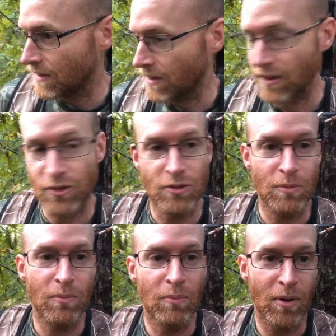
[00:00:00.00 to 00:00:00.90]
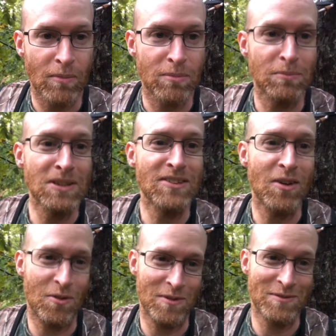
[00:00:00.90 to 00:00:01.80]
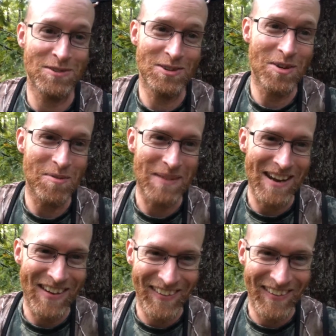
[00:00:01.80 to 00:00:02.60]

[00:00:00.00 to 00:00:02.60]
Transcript: as you probably know if you know me.